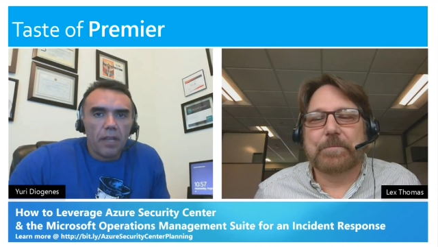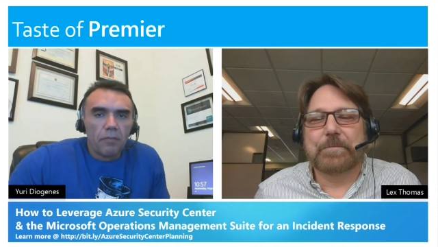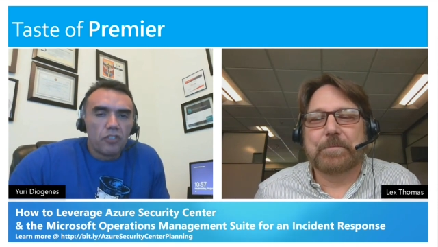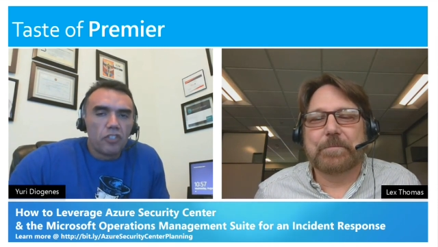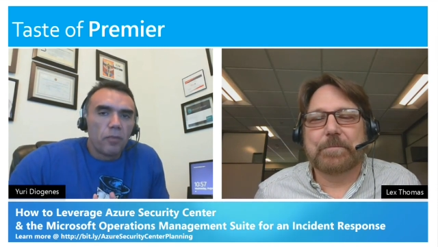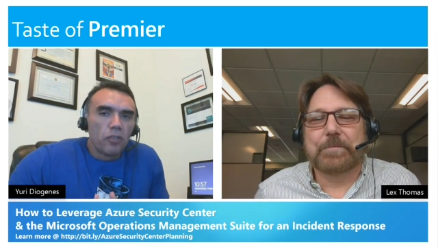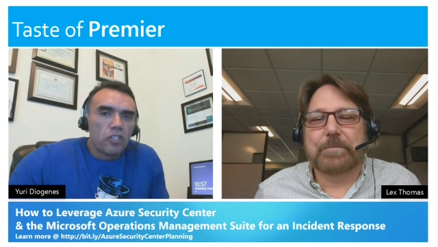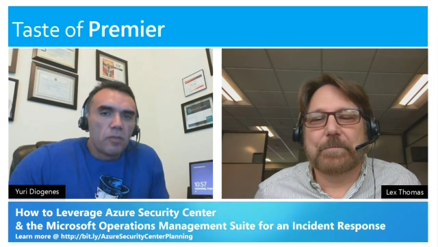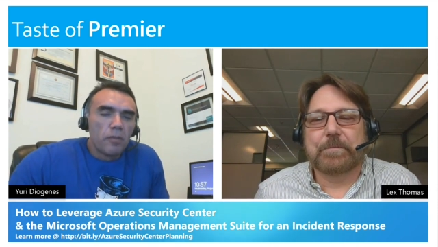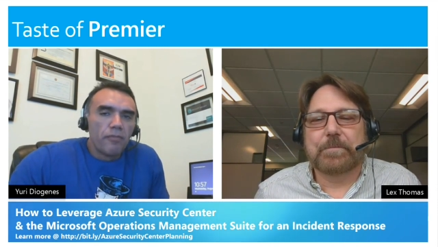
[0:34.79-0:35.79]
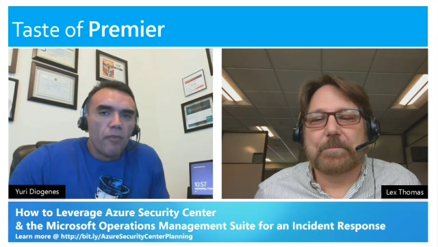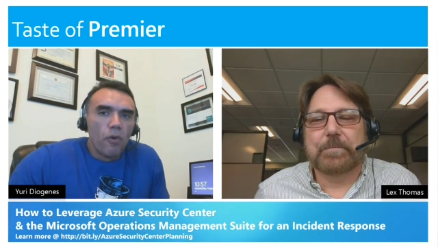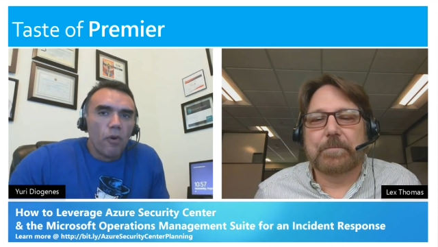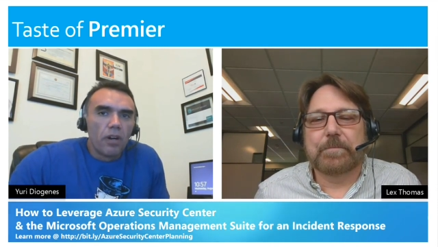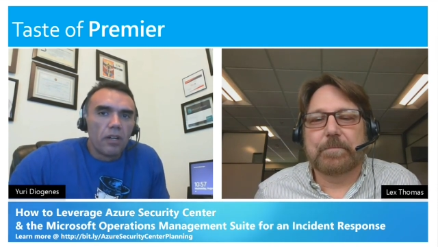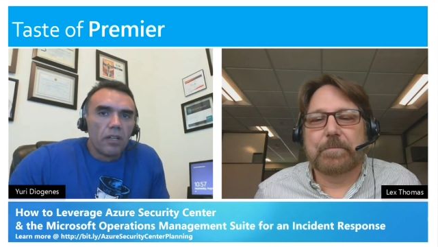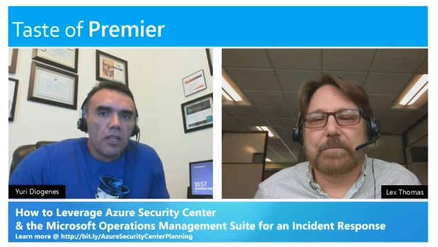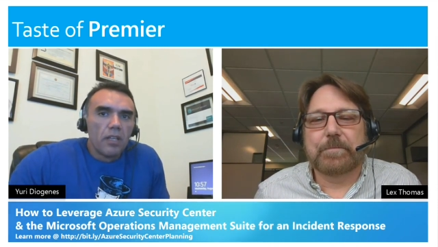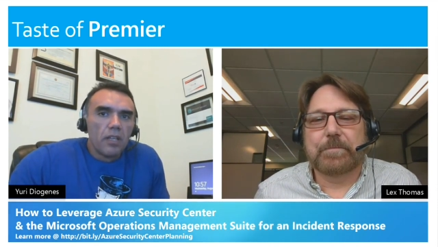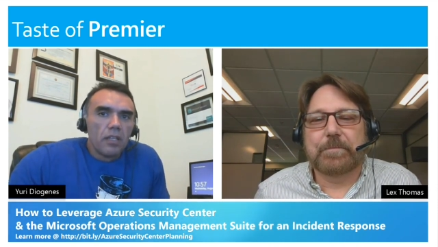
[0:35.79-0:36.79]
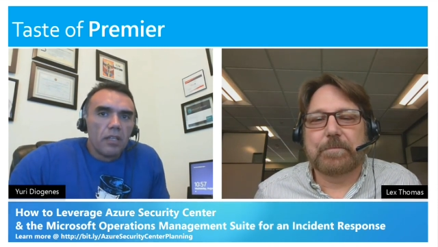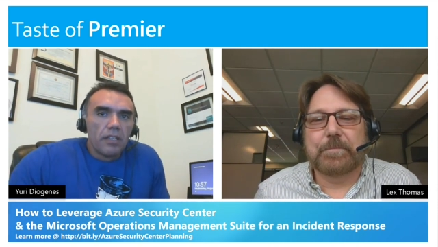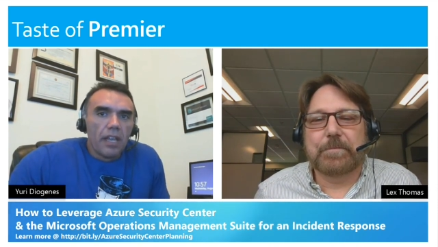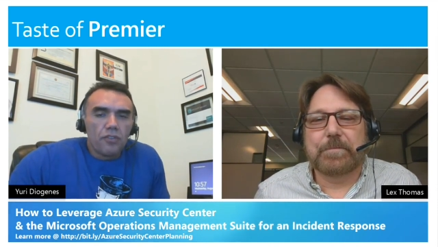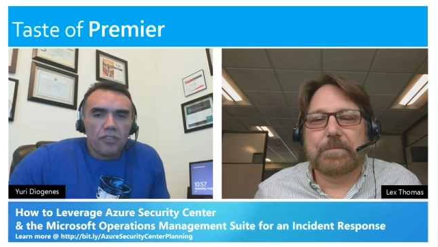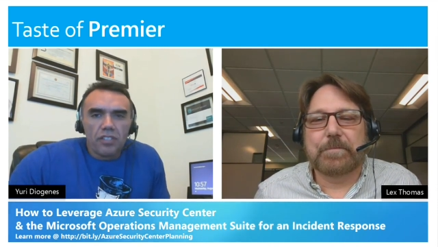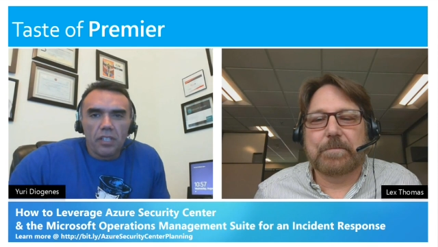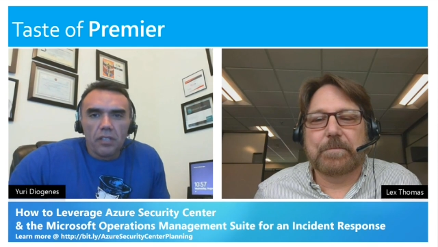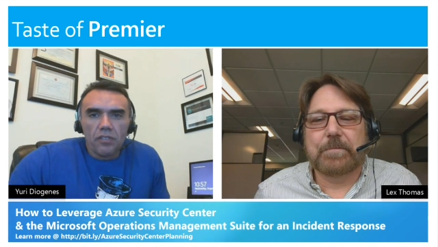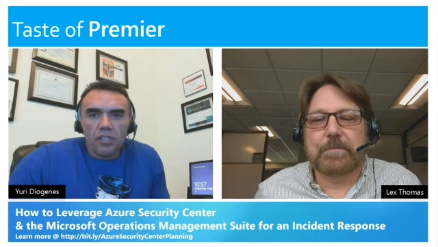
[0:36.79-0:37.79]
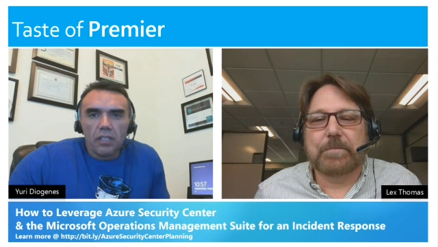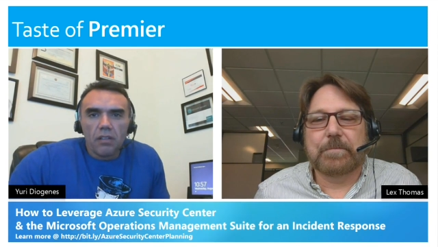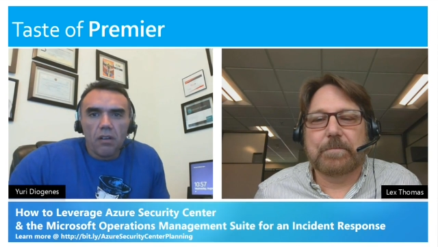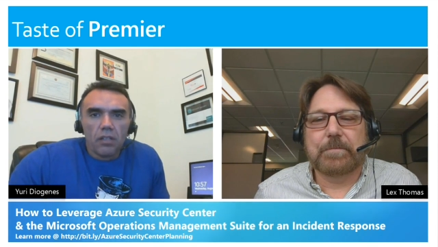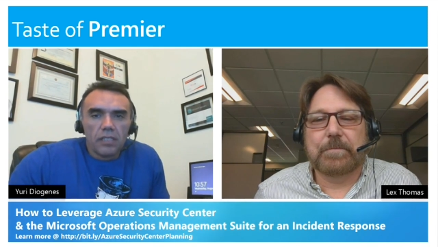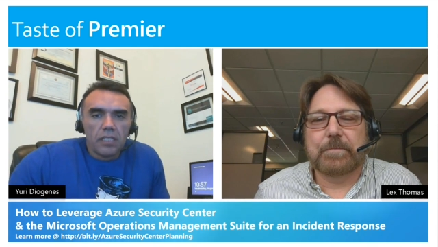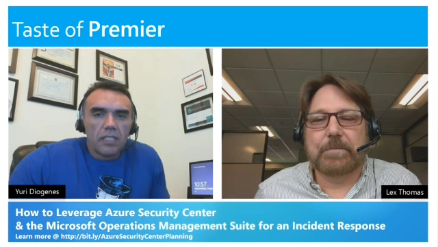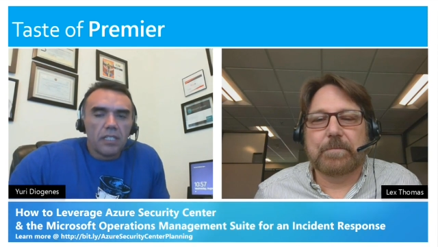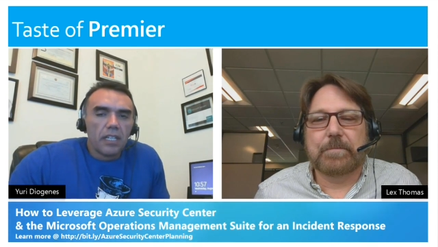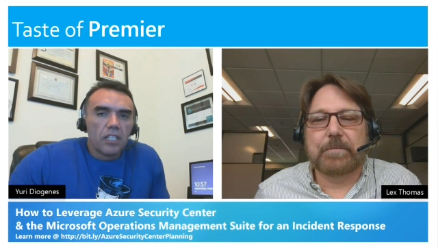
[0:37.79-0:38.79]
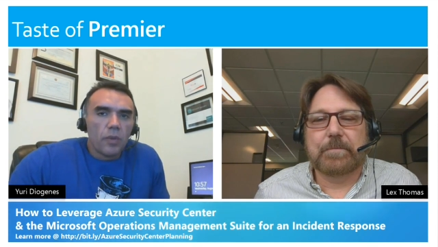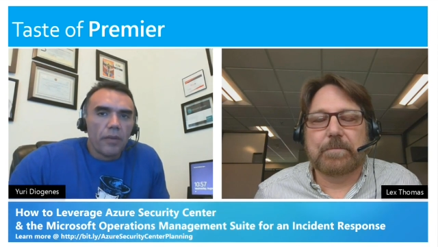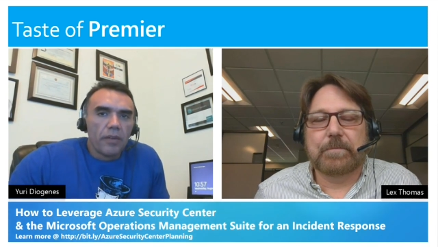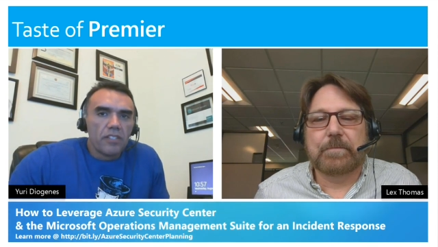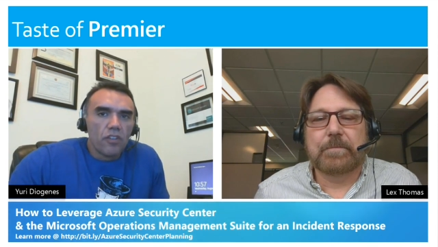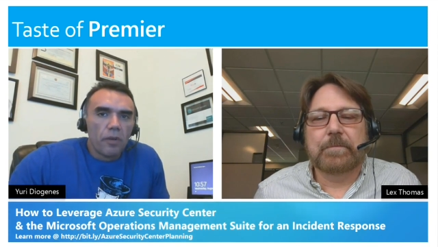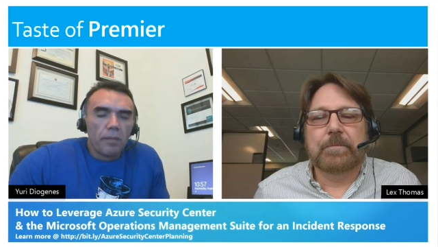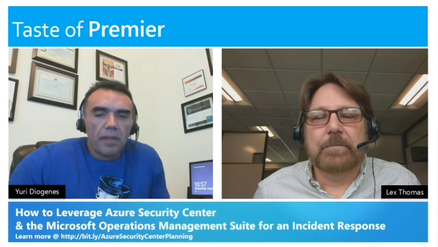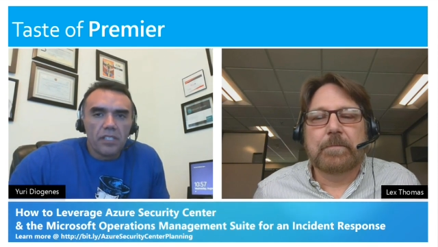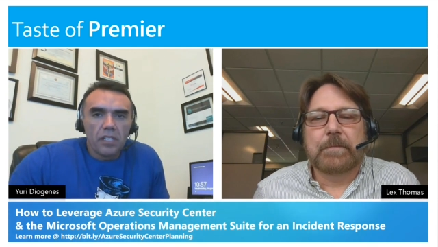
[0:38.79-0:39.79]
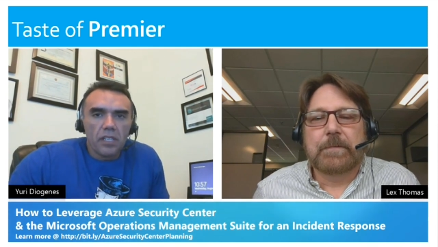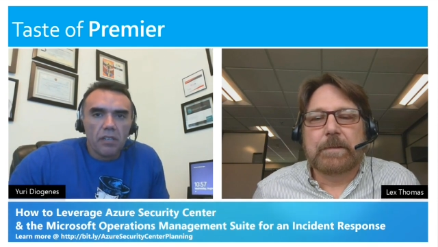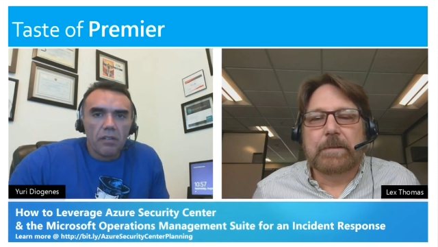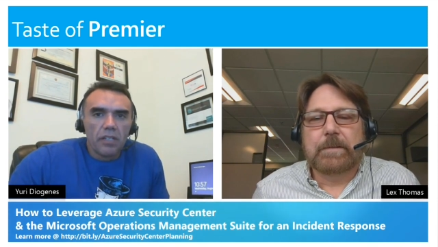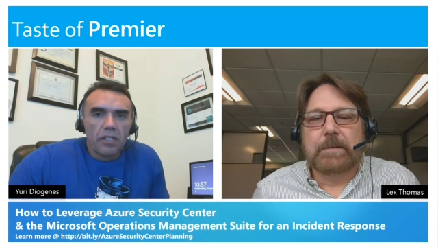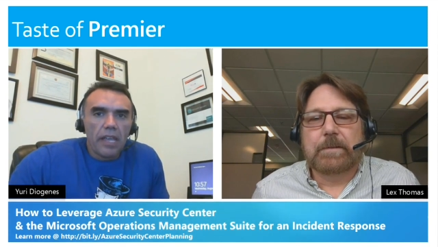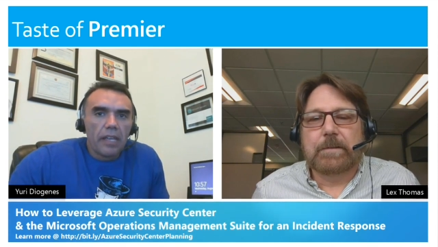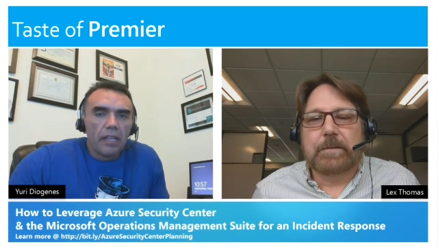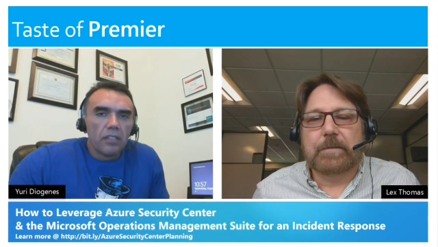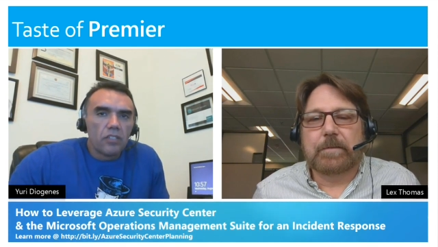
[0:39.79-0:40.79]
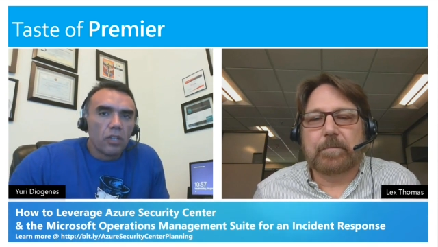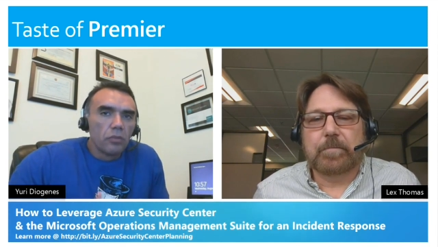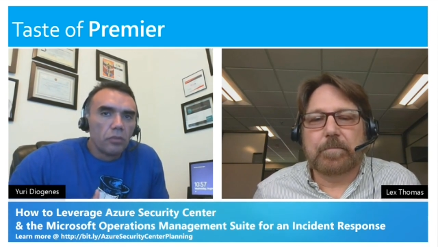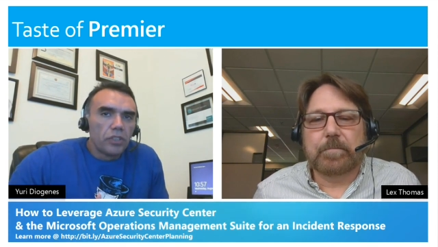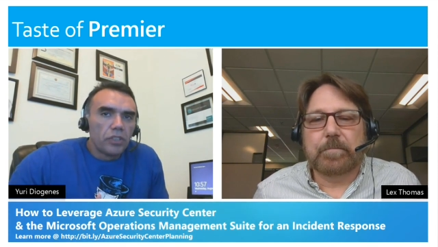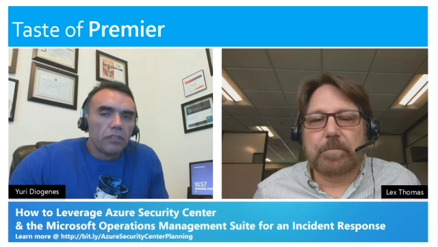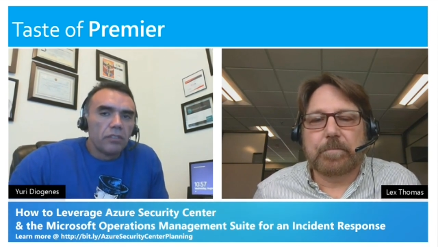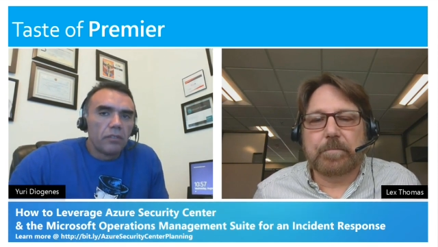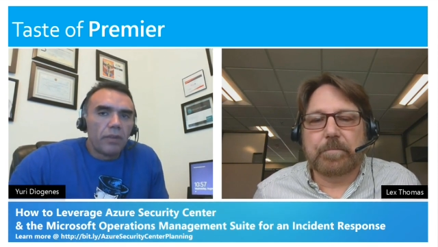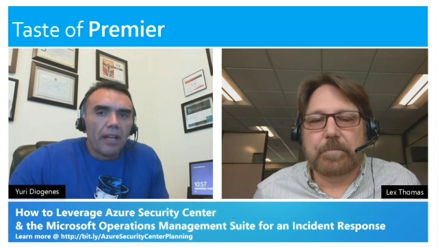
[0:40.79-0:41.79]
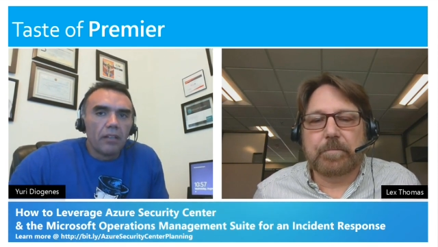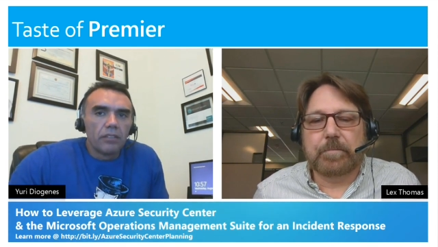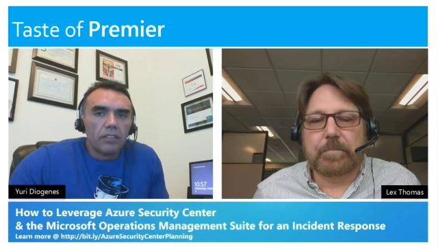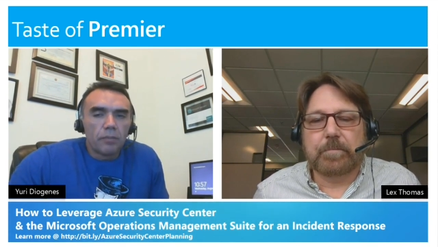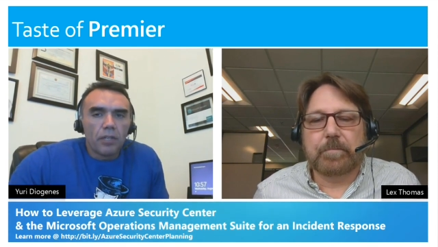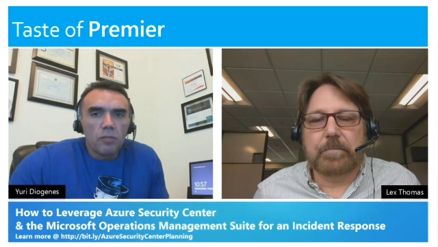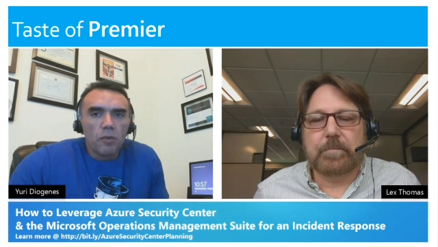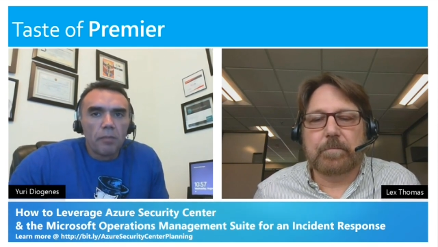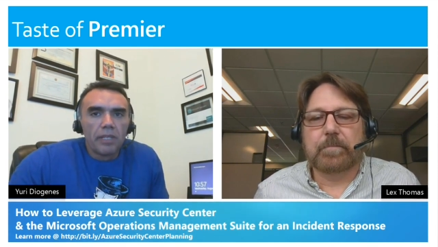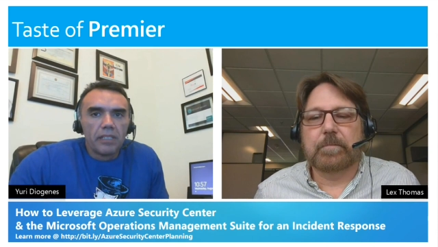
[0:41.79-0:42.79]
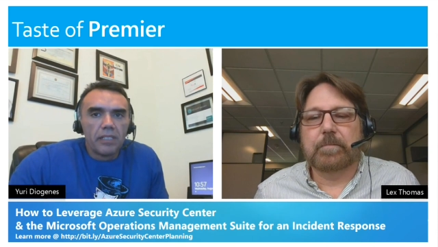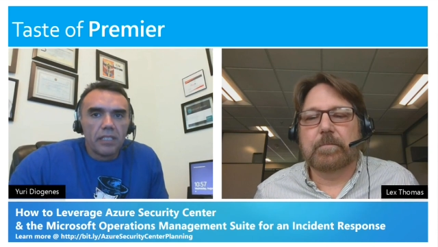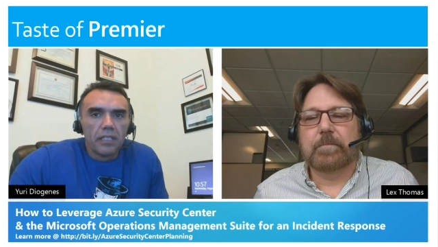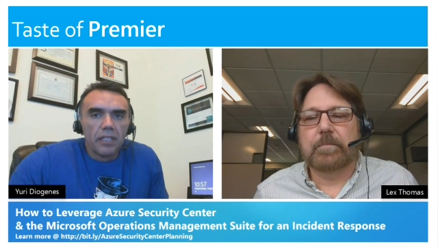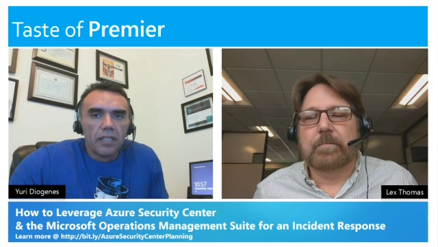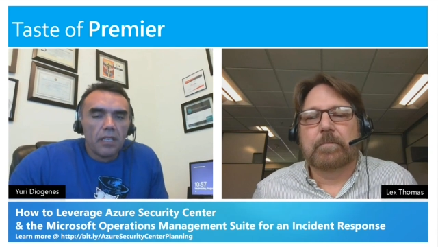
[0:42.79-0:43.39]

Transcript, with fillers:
Speaker 1: I'm responsible for the Azure Security Center content as well as the O M S security and solutions around enterprise mobility